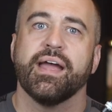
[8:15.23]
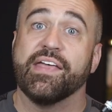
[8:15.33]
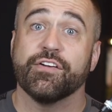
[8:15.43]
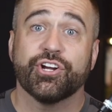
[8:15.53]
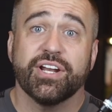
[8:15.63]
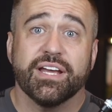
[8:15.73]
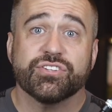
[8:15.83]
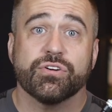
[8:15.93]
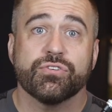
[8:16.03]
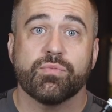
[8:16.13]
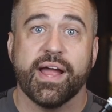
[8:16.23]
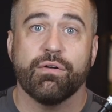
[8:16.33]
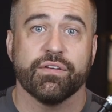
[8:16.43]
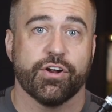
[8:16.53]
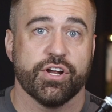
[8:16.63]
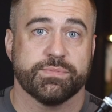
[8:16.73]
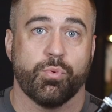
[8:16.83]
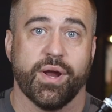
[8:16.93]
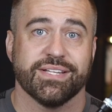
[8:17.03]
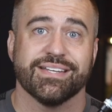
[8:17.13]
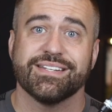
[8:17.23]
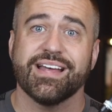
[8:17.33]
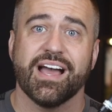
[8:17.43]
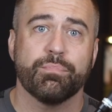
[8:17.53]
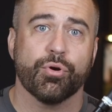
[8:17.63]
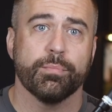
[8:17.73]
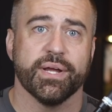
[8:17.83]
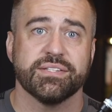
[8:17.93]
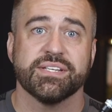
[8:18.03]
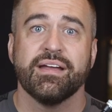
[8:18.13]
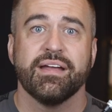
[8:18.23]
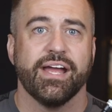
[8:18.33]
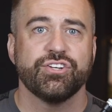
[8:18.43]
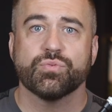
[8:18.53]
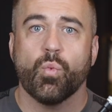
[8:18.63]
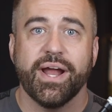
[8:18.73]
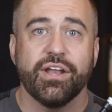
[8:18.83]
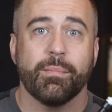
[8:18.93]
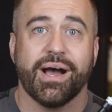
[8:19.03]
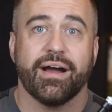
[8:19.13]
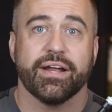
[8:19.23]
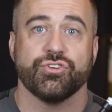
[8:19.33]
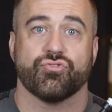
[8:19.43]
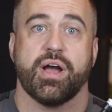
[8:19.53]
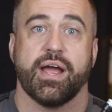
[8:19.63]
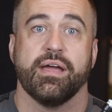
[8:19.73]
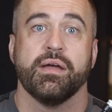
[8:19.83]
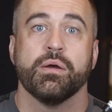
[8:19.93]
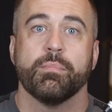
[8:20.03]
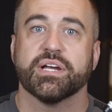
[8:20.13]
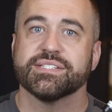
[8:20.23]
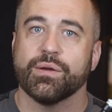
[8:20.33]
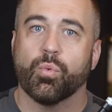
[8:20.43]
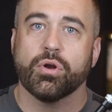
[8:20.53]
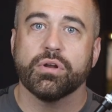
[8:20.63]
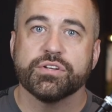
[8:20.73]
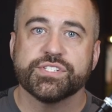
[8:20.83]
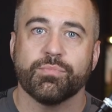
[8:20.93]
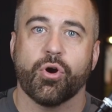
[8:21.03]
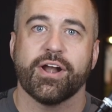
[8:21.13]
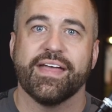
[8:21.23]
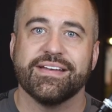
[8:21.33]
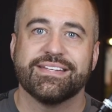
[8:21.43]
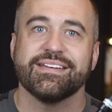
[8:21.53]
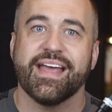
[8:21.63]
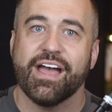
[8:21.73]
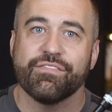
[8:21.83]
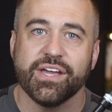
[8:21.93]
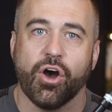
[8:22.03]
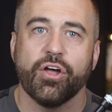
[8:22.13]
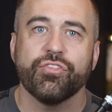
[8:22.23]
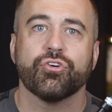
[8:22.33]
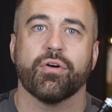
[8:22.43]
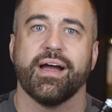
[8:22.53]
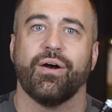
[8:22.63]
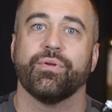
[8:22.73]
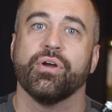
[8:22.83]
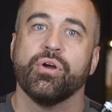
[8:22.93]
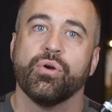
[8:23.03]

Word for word: and they're going to get turned around at various points and denied permits and just wind up high and dry because they weren't smart and they didn't have on the ground